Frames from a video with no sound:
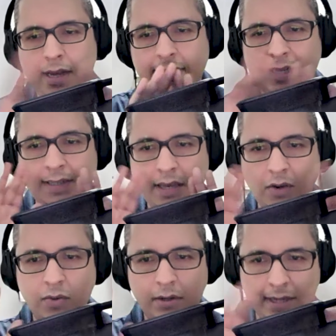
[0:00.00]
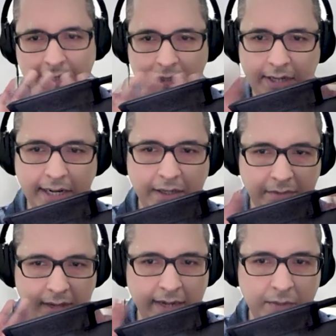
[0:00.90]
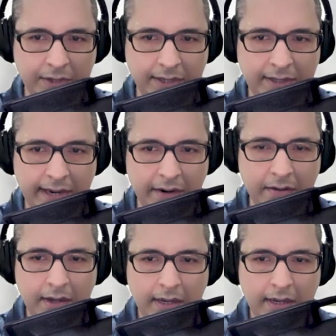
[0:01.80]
I guess, equal exchange of languages there.